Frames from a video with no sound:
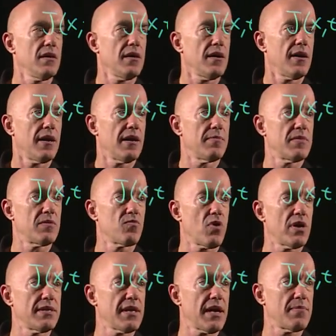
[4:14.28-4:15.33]
um, in
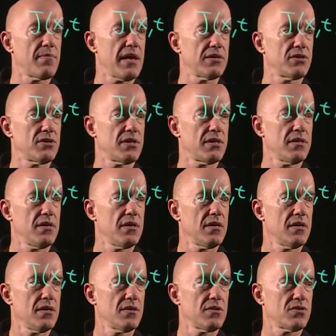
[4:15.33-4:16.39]
one dimension.
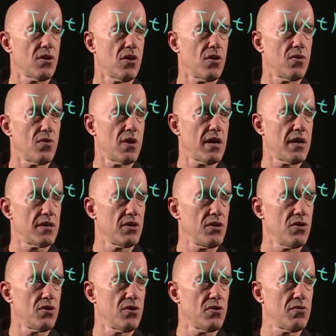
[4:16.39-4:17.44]
So uh,
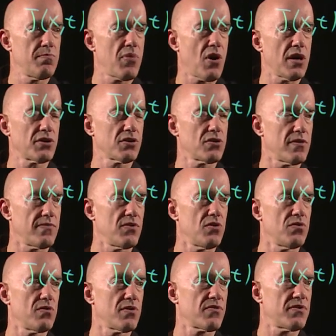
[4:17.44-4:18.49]
u, partial of u
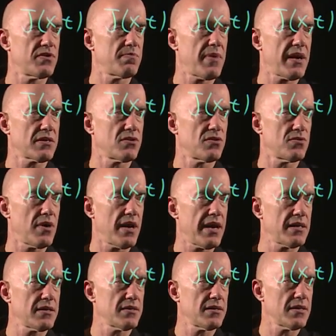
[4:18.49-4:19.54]
with respect to
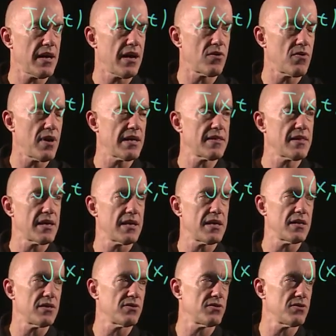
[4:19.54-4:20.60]
x, I'll write that
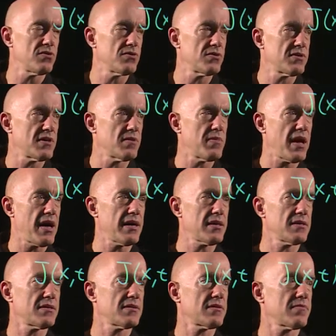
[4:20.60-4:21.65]
as u sub
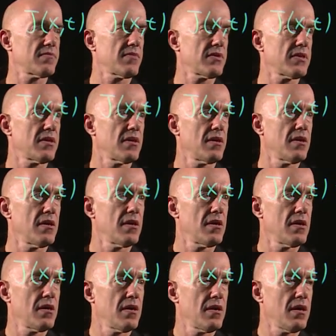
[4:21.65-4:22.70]
x
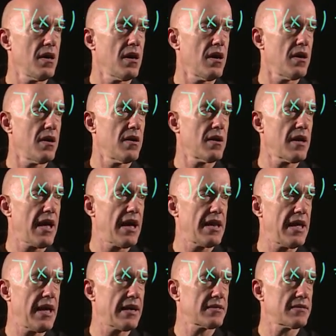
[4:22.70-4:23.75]
uh, at
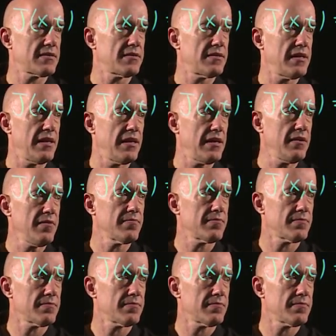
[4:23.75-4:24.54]
xt.